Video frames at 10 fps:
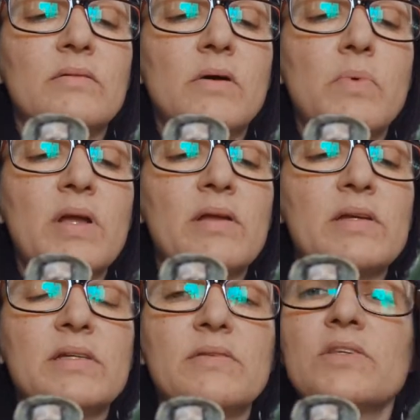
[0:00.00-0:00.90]
when I
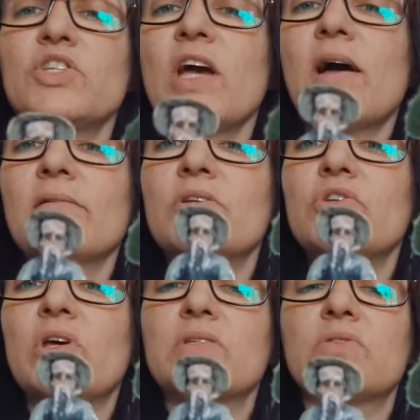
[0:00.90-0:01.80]
did the
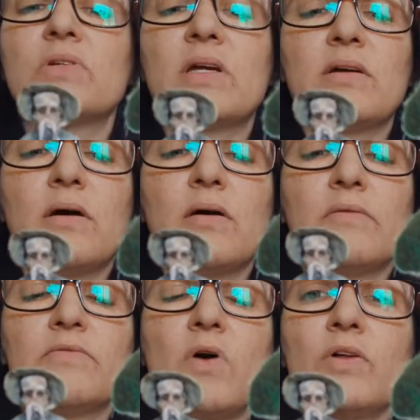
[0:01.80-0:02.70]
challenge yesterday
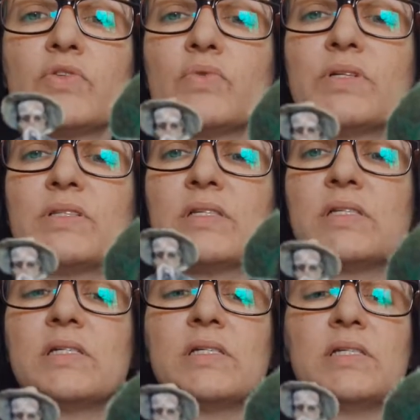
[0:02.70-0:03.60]
of altering the
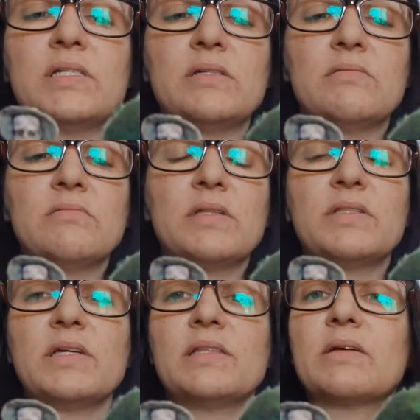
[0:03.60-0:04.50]
CD, the
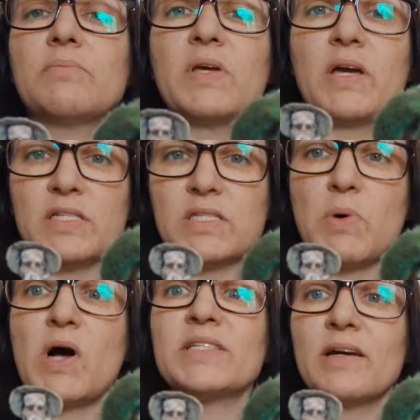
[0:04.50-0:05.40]
thing that, because the
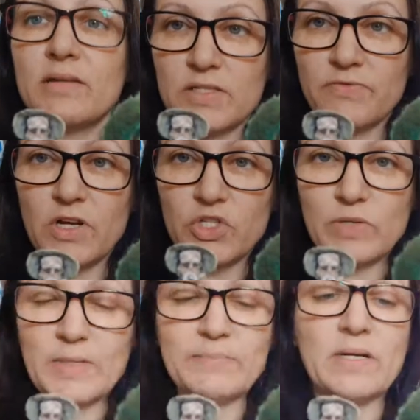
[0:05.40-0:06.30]
bonsai is fresh
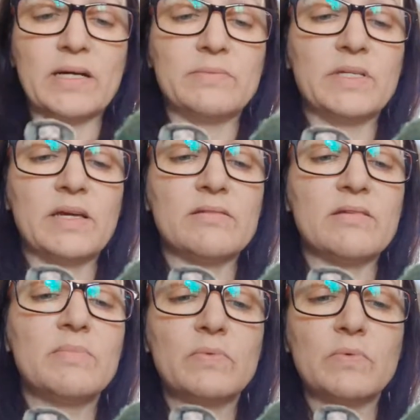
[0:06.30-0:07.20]
in my mind, because
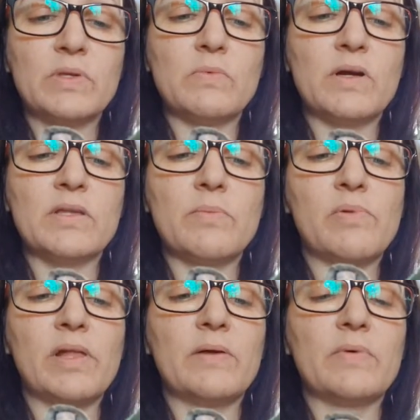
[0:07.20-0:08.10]
I've been really wanting to
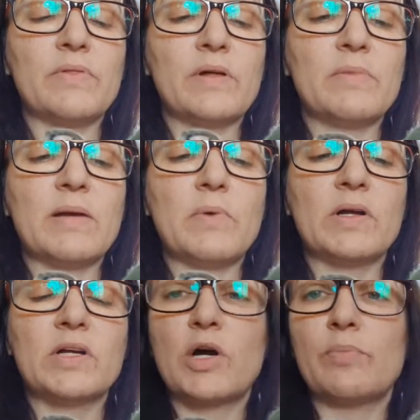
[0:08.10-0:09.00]
play with them, and I
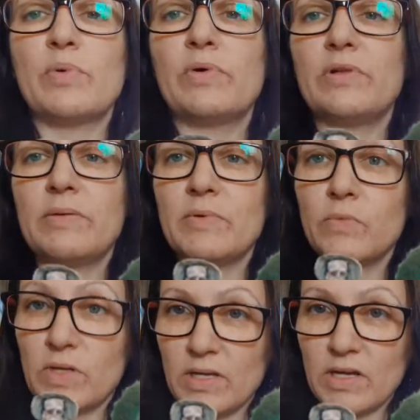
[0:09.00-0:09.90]
bought a couple, I've been
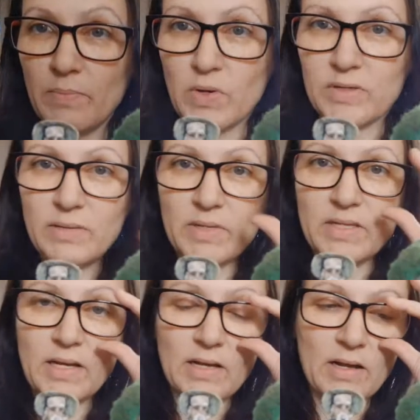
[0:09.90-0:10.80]
reading up on them and
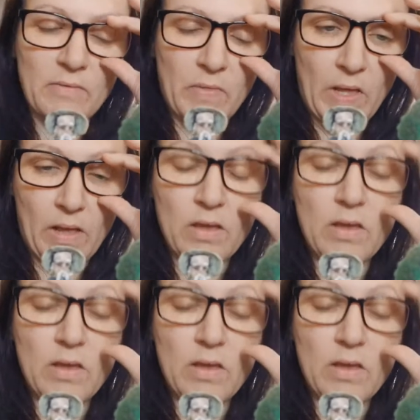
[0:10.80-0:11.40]
that kind of thing,